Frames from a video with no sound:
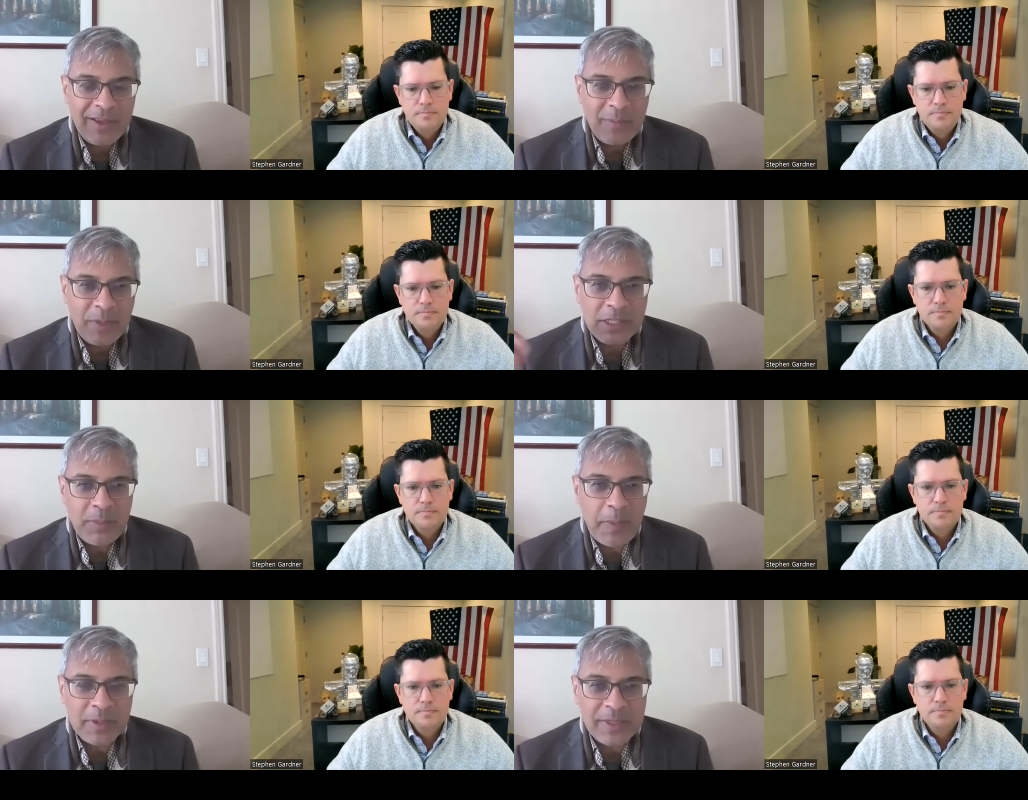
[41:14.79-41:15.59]
Speaker 1: Millions
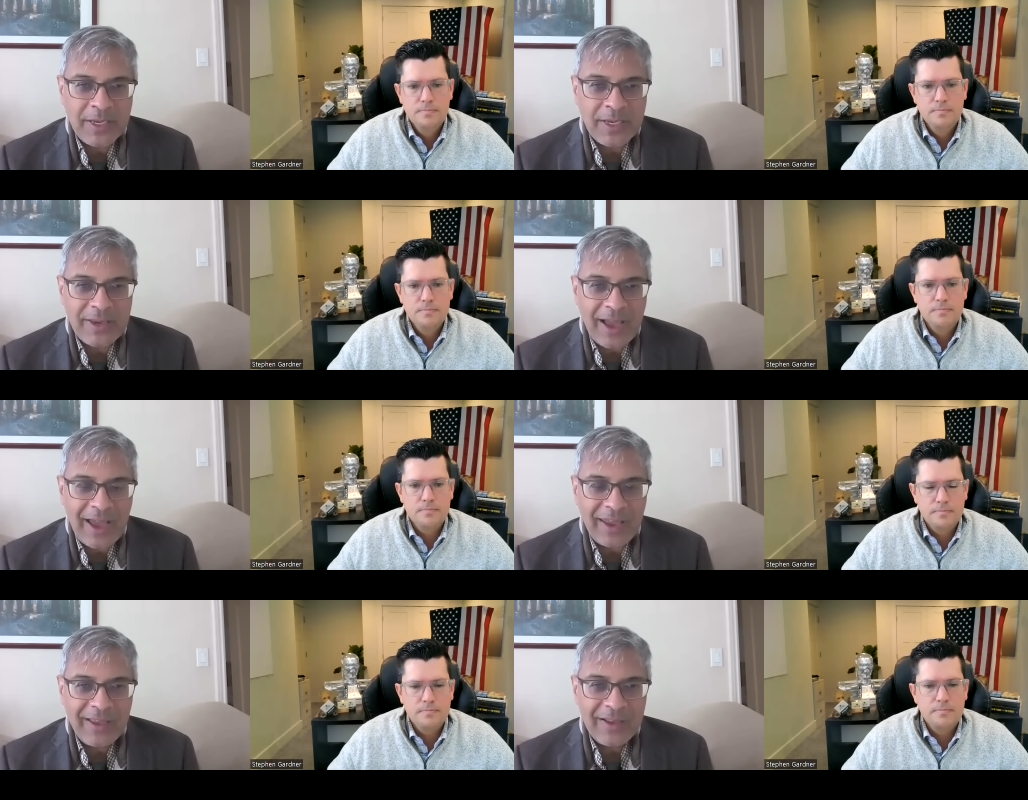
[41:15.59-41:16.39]
of people didn't
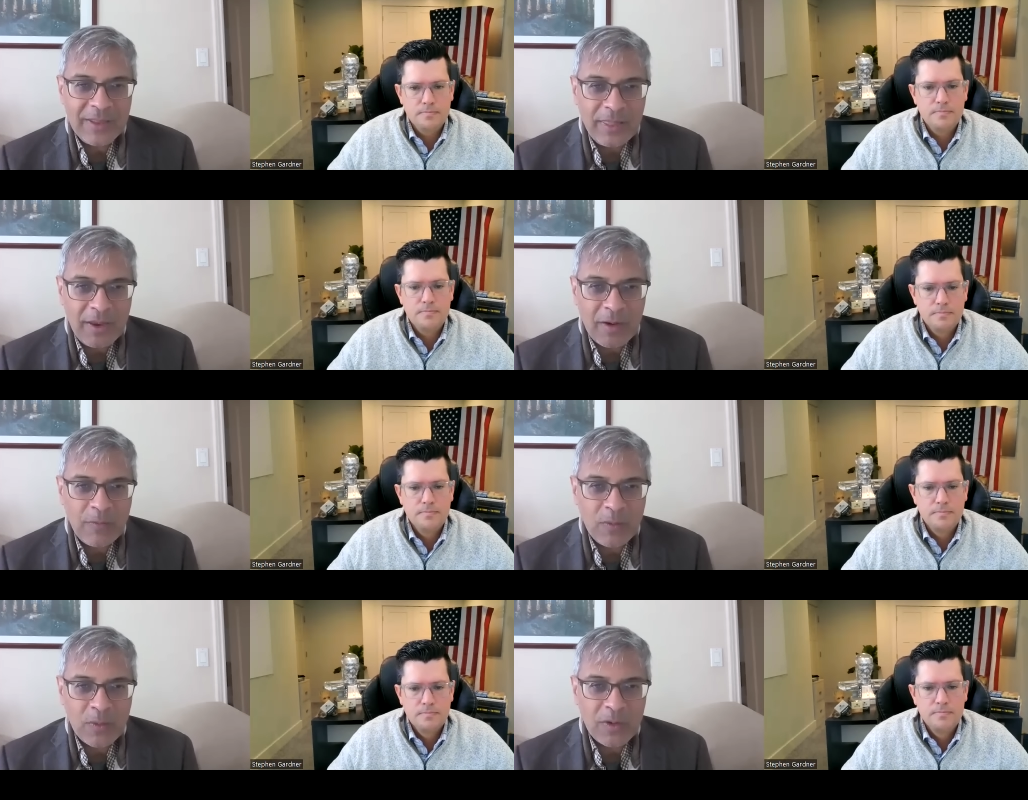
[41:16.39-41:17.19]
die,
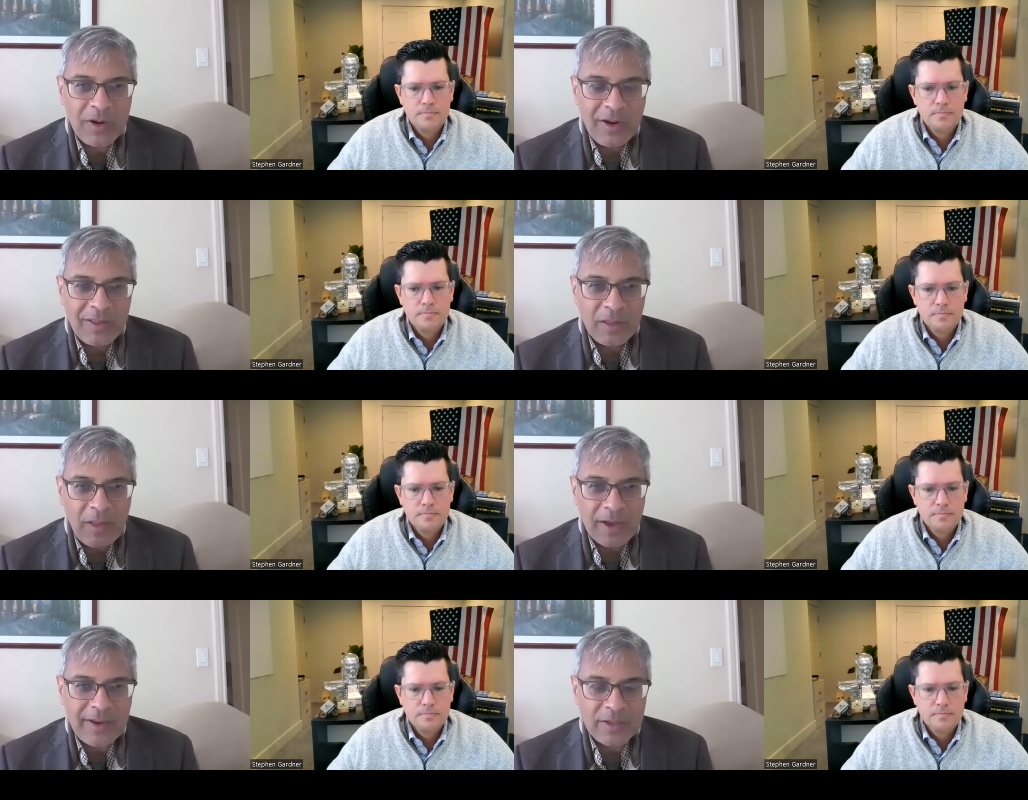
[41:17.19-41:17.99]
therefore the
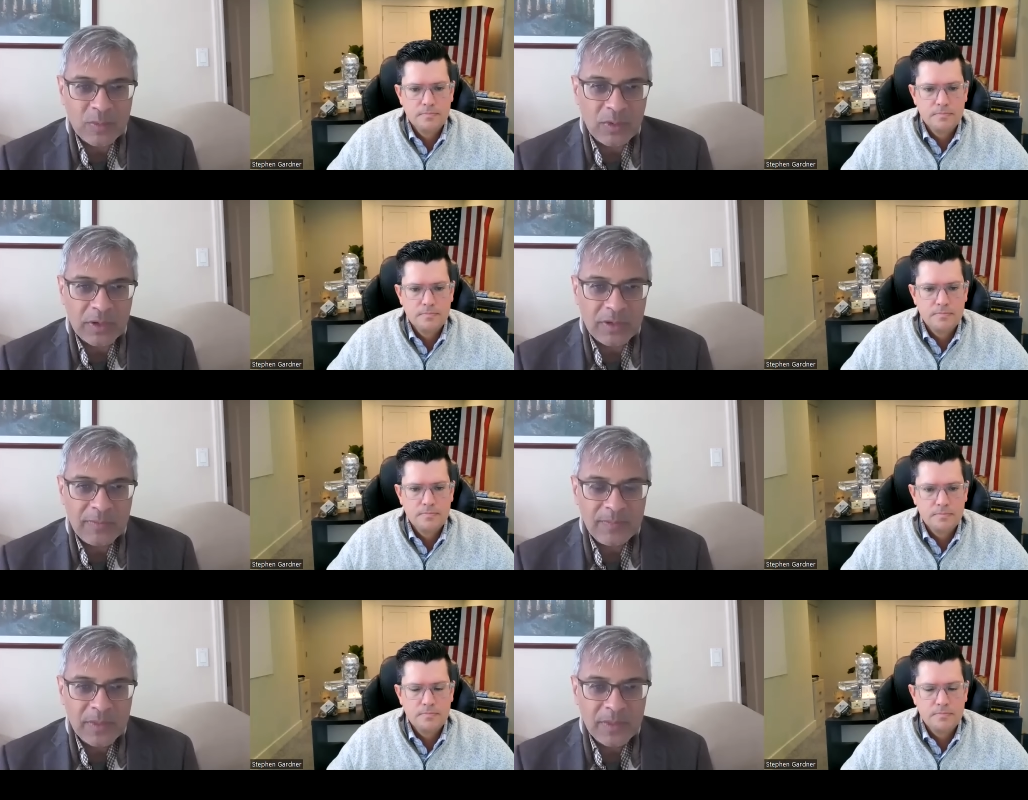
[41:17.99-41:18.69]
lockdowns worked.